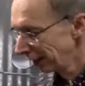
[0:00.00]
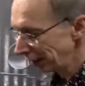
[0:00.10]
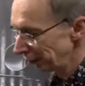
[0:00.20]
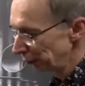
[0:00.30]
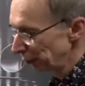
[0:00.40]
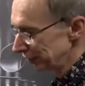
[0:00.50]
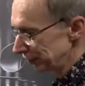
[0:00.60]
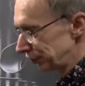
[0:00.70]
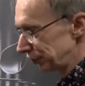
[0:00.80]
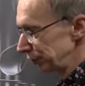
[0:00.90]
that wants
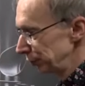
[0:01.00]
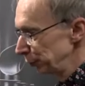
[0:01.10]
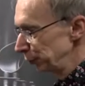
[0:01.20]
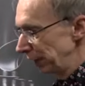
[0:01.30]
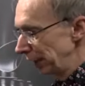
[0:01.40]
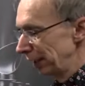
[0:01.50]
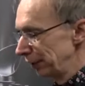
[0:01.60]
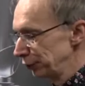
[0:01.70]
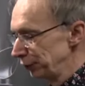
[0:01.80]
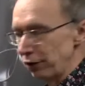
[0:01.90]
to
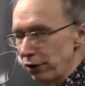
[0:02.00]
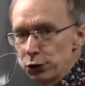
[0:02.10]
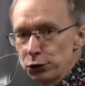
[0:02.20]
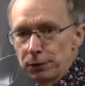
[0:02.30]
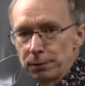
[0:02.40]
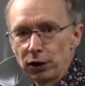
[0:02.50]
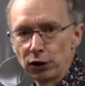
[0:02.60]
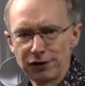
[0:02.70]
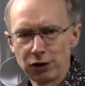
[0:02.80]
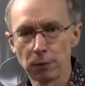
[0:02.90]
do a lot of
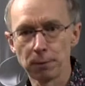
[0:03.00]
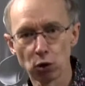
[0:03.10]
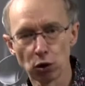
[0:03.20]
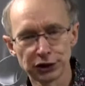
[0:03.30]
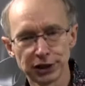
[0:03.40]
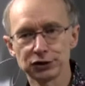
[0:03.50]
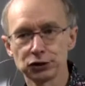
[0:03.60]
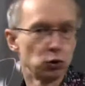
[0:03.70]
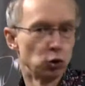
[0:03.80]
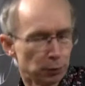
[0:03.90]
their own projects,
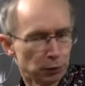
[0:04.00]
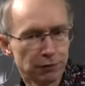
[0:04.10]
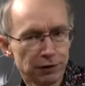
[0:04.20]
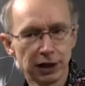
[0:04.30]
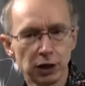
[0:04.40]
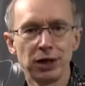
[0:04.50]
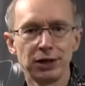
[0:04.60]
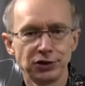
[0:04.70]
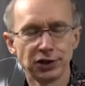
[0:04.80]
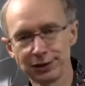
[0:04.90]
corporate video where you
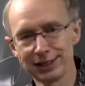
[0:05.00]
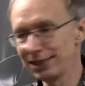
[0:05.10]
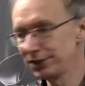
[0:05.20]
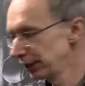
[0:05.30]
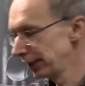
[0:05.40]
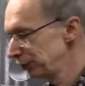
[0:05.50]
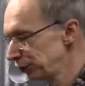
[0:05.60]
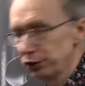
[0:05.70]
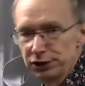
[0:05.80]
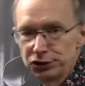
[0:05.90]
don't need interlace, you
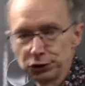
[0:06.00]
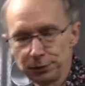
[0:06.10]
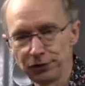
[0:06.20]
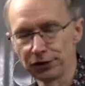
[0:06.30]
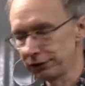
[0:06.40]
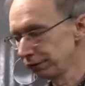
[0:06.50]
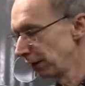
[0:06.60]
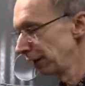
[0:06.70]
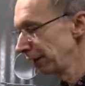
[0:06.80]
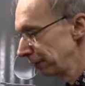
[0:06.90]
don't need Super
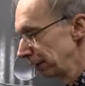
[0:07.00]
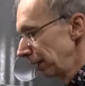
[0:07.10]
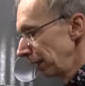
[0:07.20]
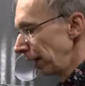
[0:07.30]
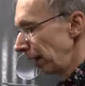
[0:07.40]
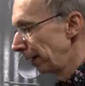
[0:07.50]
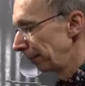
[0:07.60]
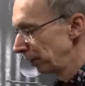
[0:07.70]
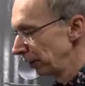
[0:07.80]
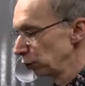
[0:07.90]
35,
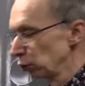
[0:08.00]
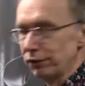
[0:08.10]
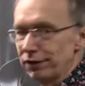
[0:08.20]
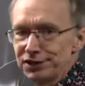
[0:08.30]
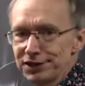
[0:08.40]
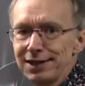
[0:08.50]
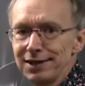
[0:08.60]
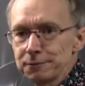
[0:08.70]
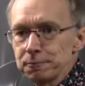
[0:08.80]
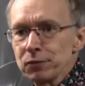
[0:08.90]
and all of those
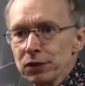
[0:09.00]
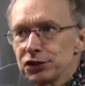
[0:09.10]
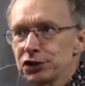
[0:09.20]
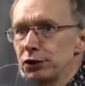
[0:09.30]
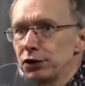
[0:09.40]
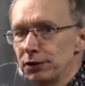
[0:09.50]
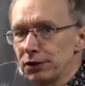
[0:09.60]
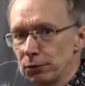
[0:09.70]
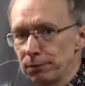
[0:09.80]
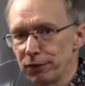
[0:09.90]
things. So
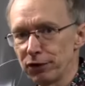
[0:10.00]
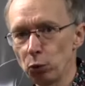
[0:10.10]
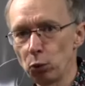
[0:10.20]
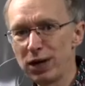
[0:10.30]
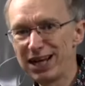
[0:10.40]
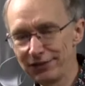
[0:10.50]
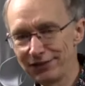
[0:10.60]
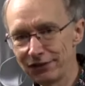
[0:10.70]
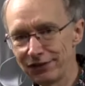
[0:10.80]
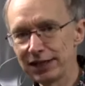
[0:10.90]
the width
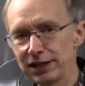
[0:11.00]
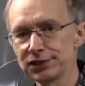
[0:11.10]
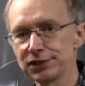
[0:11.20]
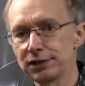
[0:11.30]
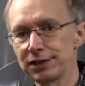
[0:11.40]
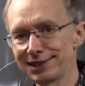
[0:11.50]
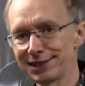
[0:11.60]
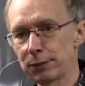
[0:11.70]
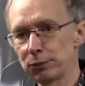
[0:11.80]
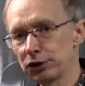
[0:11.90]
of things that this
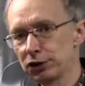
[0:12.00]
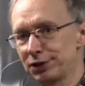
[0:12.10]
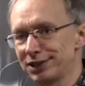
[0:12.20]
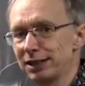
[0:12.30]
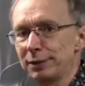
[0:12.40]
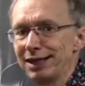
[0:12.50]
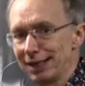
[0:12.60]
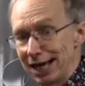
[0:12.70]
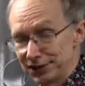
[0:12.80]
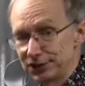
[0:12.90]
camera can do is a little bit
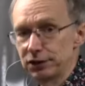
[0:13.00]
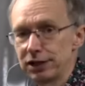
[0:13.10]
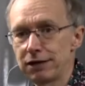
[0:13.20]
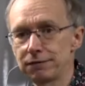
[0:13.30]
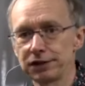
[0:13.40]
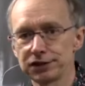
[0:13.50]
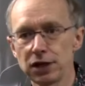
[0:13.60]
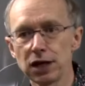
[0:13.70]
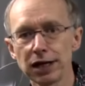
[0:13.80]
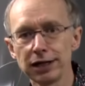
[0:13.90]
less than the
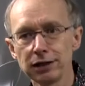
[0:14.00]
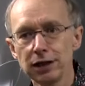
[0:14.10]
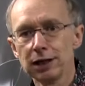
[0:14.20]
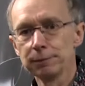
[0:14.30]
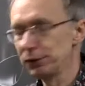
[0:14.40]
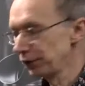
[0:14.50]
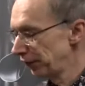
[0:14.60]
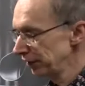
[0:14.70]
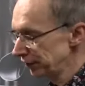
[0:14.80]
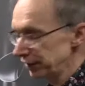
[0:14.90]
FX9, but the
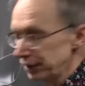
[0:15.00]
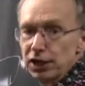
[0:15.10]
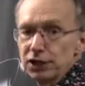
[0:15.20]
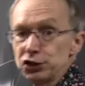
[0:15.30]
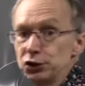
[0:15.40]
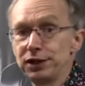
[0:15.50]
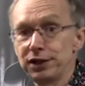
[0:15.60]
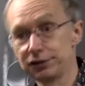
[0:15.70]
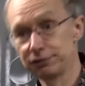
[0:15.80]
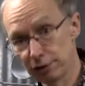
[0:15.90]
things that it does do, it
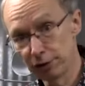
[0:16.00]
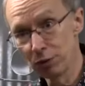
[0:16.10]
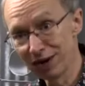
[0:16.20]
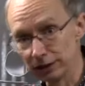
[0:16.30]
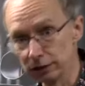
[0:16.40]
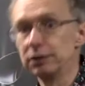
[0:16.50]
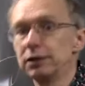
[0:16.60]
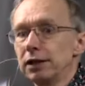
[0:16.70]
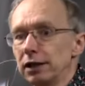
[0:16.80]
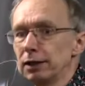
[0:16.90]
does very well.
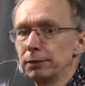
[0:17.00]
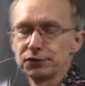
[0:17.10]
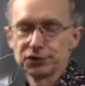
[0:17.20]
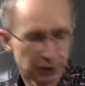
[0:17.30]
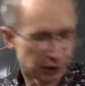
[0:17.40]
So I